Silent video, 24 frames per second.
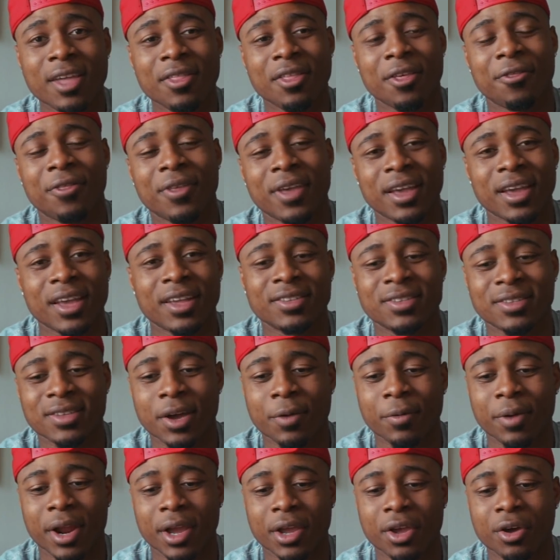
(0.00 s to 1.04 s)
The thing is
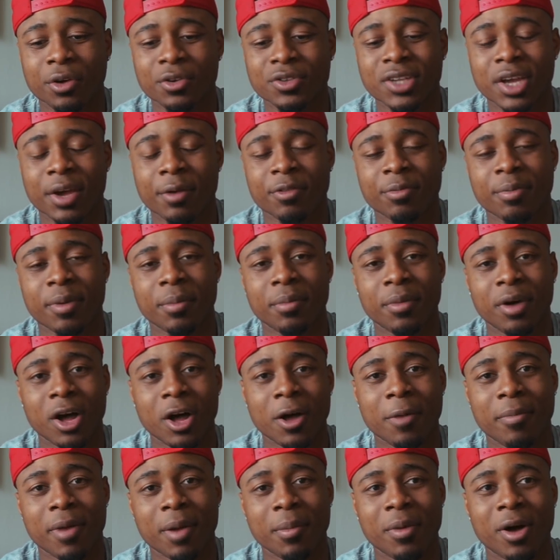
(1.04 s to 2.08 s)
that when I co-signed with my
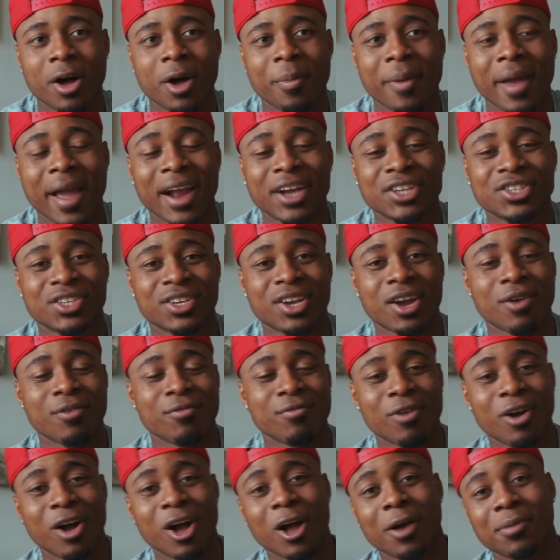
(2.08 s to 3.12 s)
mom, my mom actually got
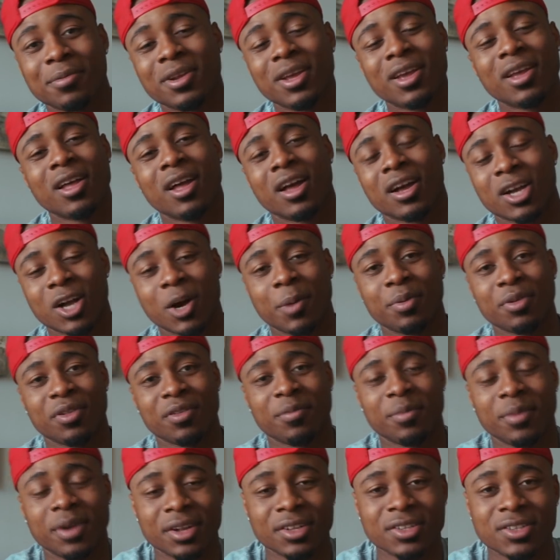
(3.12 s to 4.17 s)
robbed a couple
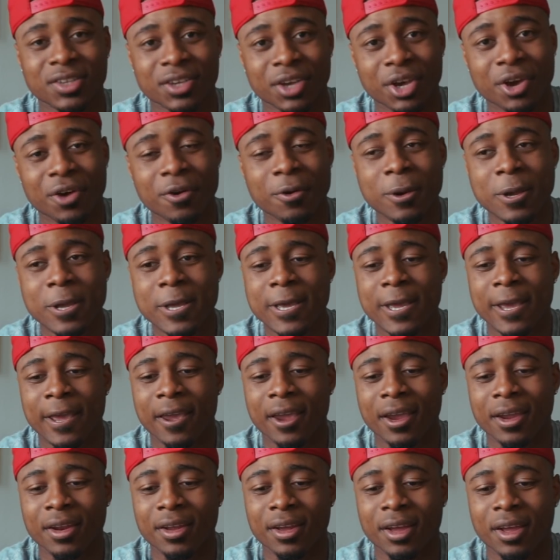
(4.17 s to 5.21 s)
of months ago,
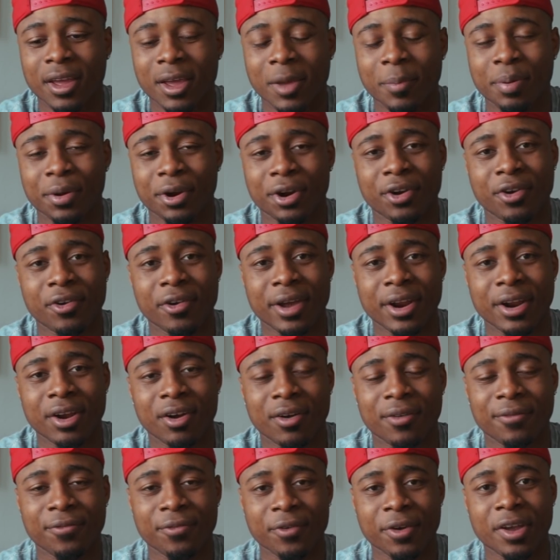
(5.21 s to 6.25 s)
and uh, it put her credit
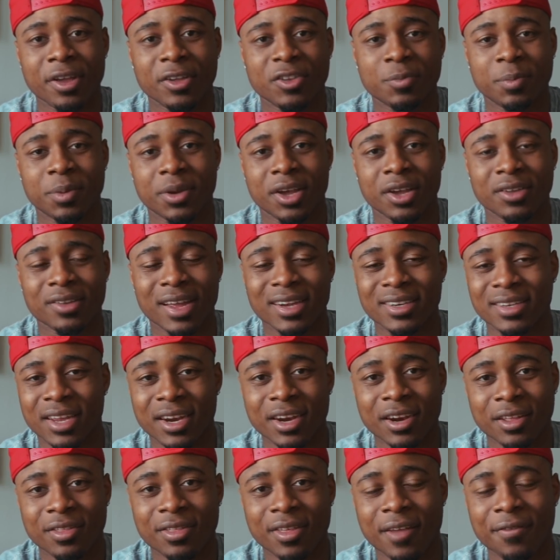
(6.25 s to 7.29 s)
on freeze because
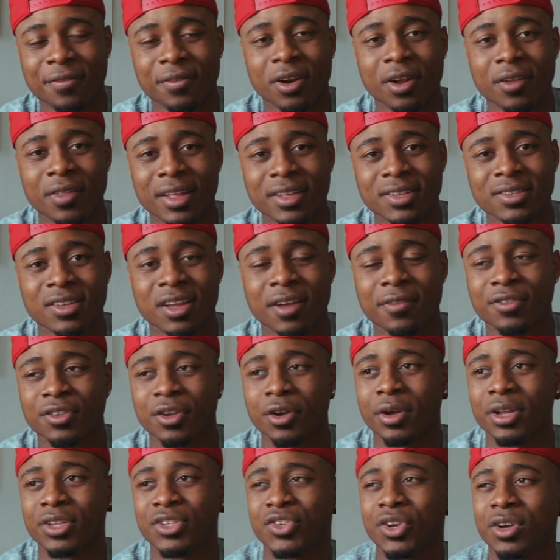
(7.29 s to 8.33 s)
identity theft and all that stuff.
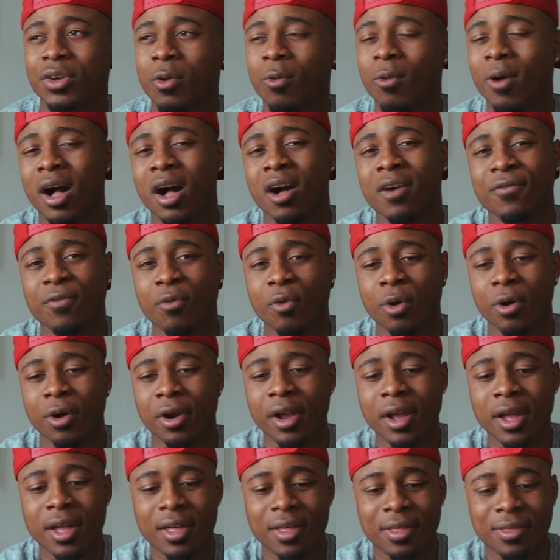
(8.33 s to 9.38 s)
So it took a while for
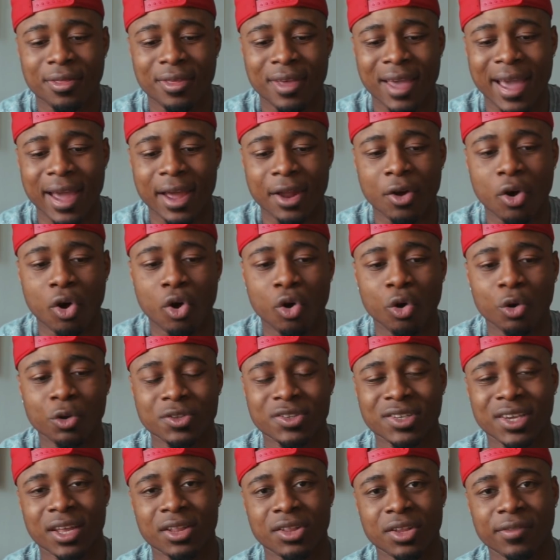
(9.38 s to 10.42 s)
that hold
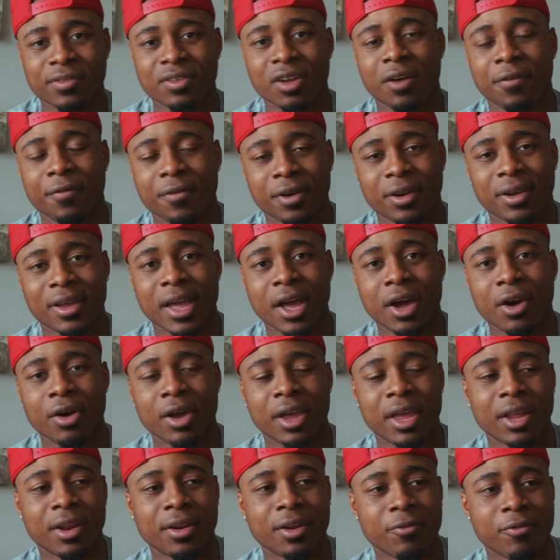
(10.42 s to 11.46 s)
to get lifted off her
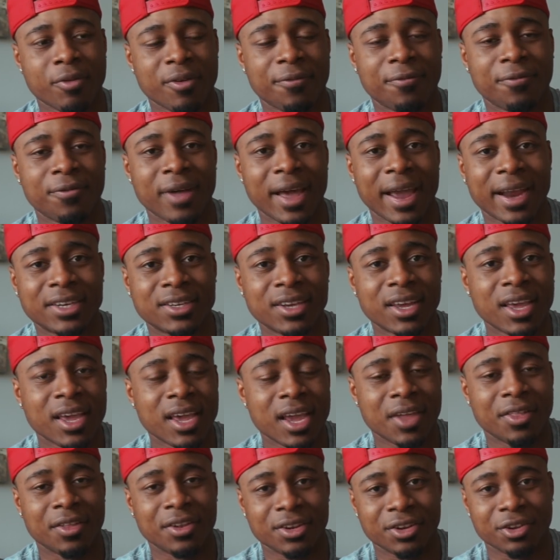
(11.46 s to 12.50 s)
account and reflect
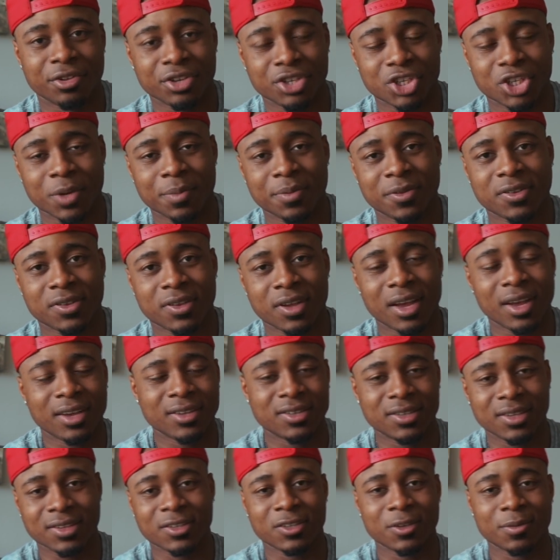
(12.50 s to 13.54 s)
in the dealership's uh,
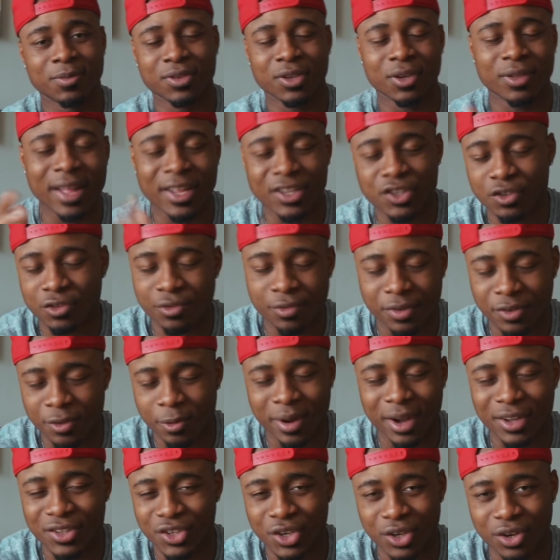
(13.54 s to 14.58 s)
system. So that's the reason
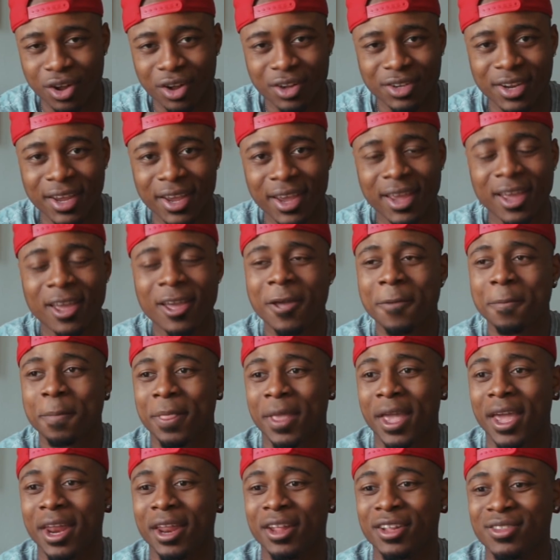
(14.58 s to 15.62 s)
why it took all day.
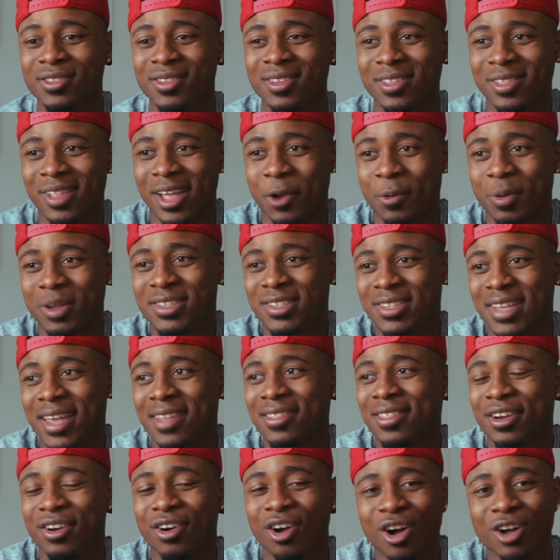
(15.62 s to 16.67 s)
And it, like we stayed
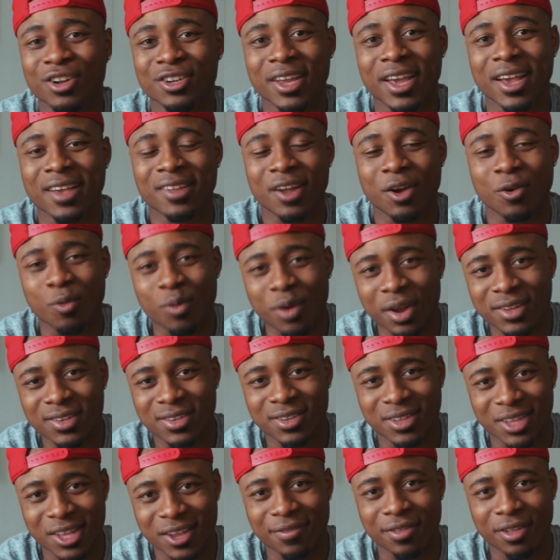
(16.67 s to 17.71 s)
there all day because I wanted to
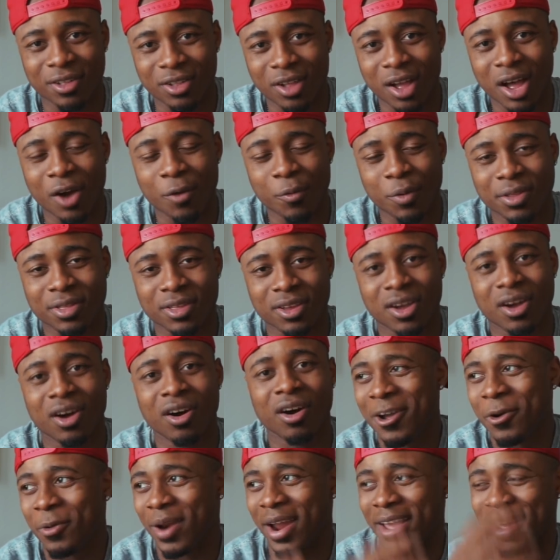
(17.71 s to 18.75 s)
leave the lot with the
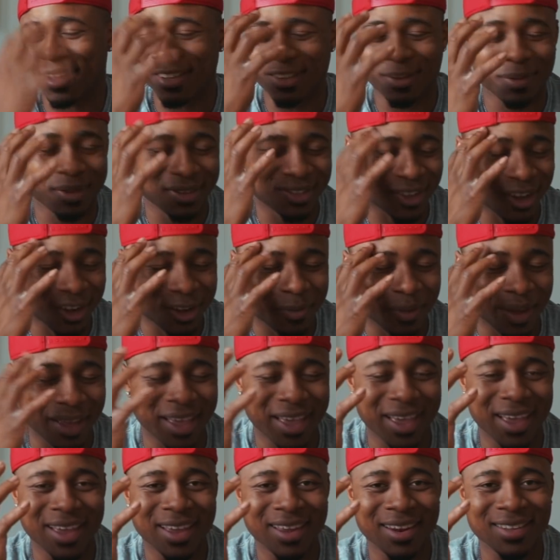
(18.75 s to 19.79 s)
car. When I get something stuck in my
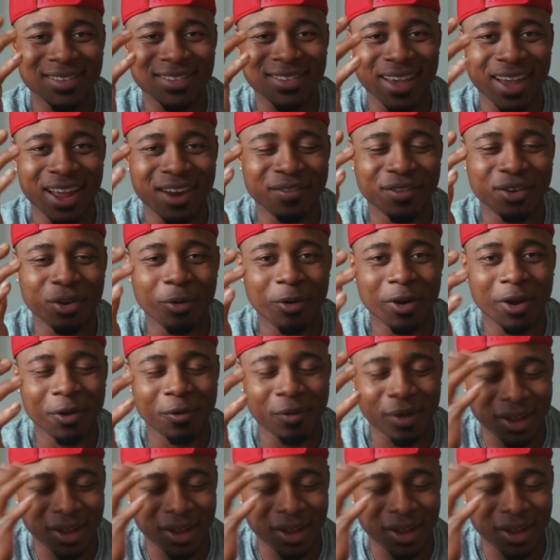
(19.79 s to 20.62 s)
head, it's kind of annoying.